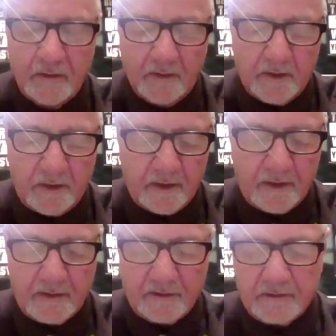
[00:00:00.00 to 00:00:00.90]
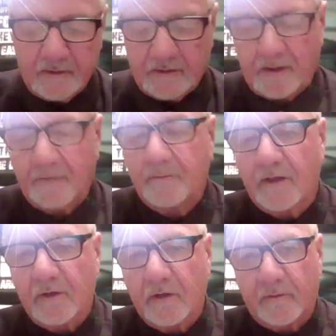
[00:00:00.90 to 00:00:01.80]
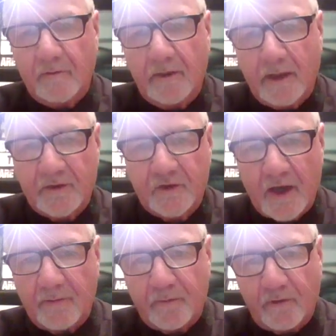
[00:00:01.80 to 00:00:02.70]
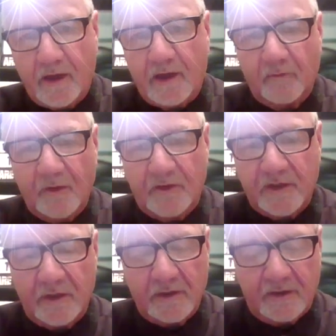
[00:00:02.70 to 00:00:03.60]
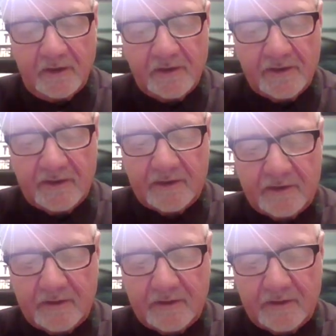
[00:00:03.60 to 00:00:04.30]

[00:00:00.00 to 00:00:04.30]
And I'm going to go through the next chapter now, which is